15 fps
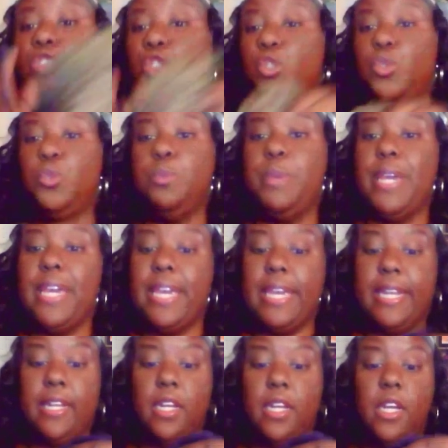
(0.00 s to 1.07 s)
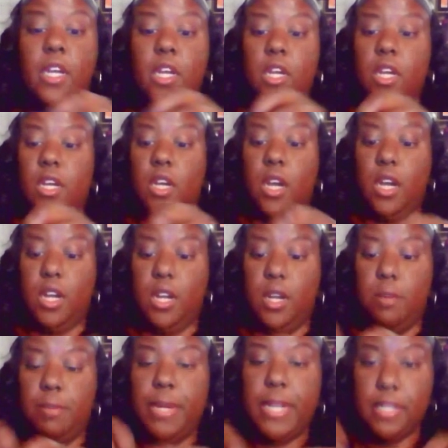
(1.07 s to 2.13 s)
to bed,
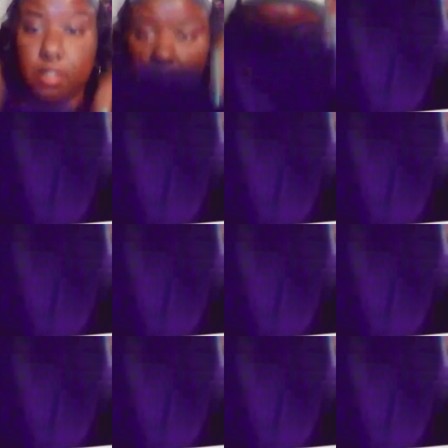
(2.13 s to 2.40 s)
um, but